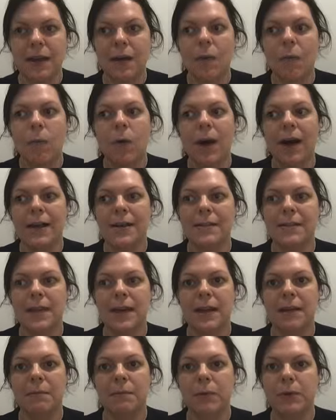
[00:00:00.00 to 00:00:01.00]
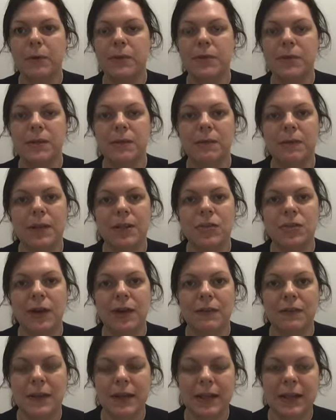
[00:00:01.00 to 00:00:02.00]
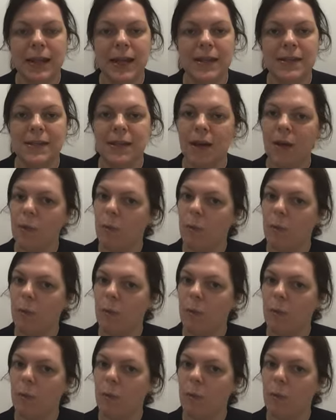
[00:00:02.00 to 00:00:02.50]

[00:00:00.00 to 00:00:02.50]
Why is that important when drafting a letter?